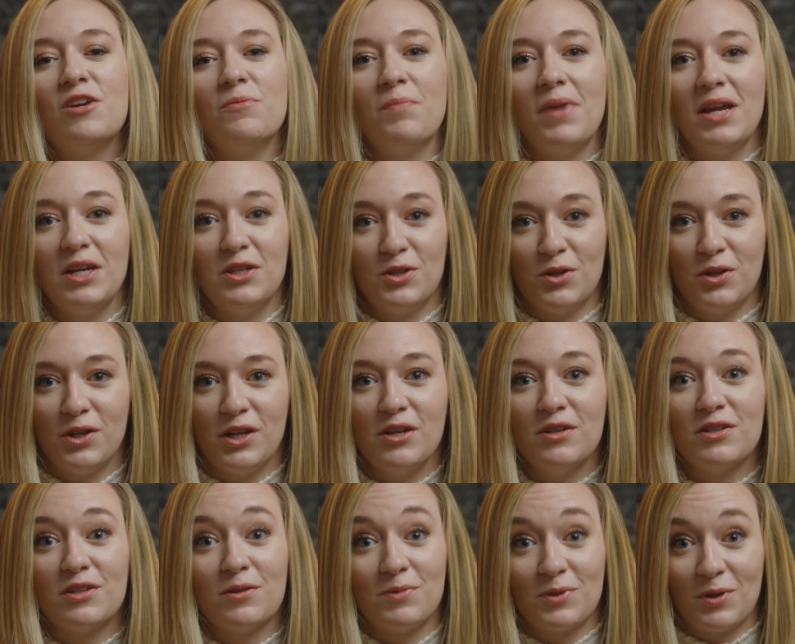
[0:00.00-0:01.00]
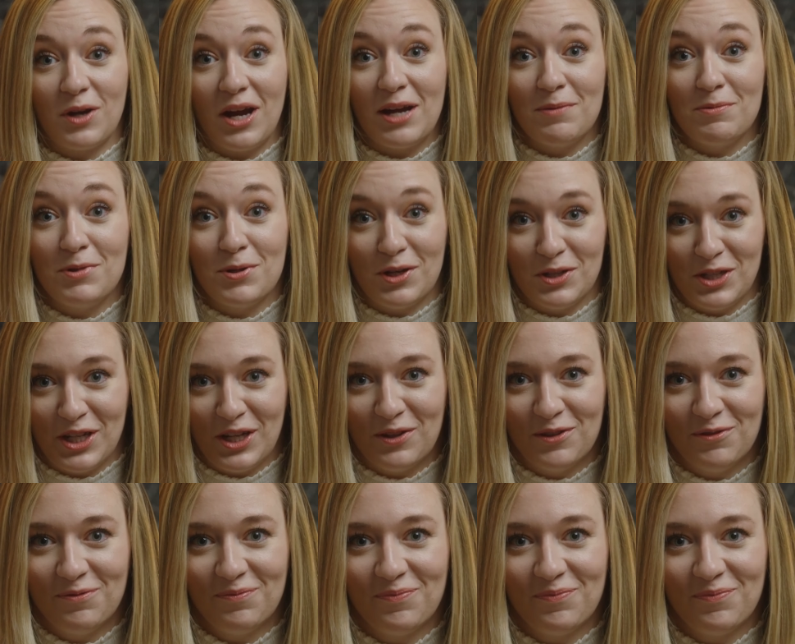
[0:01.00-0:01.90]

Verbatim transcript: make sure you subscribe to our channel.